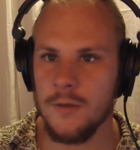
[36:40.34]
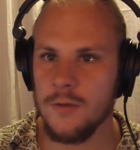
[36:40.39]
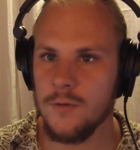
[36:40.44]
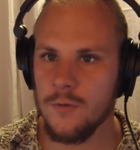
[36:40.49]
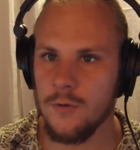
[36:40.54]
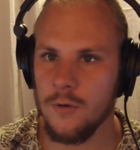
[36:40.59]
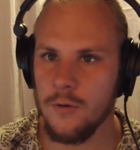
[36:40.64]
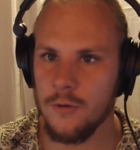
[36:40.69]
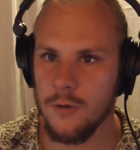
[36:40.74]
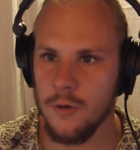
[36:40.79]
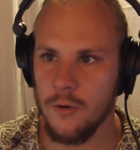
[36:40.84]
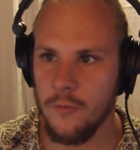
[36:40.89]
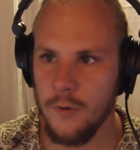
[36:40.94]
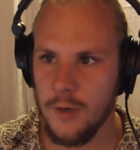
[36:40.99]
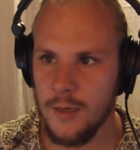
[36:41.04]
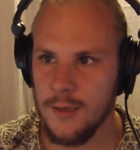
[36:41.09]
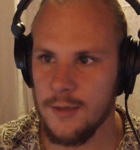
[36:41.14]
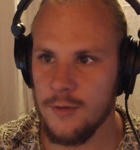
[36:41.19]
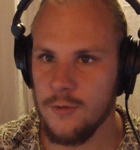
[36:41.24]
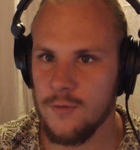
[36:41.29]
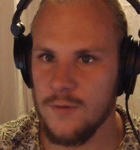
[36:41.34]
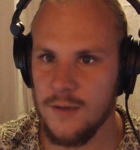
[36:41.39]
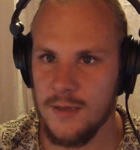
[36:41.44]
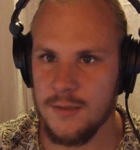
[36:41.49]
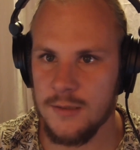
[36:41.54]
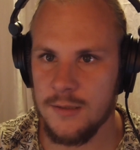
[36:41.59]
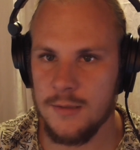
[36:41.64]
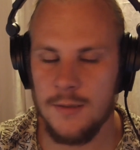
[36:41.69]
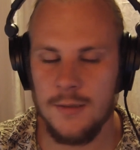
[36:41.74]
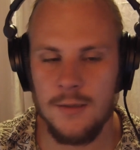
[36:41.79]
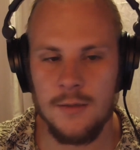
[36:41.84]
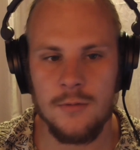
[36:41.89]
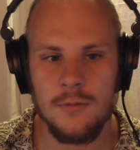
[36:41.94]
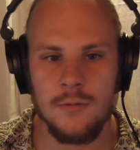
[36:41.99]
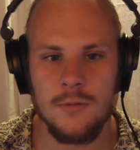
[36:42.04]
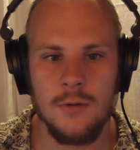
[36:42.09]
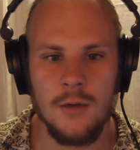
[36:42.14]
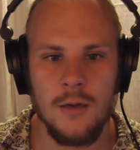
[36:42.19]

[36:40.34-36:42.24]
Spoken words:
I want to go on a quick little tangent here.